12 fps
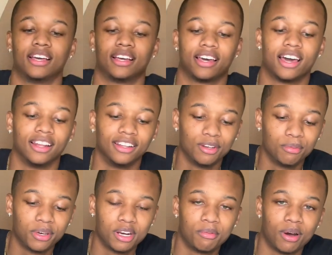a little
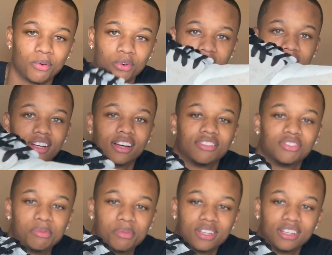bit of my work cut out for
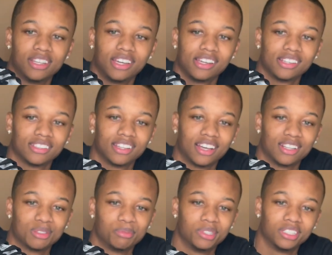me today, not
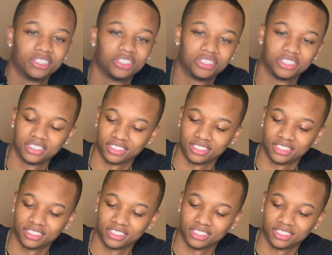as much.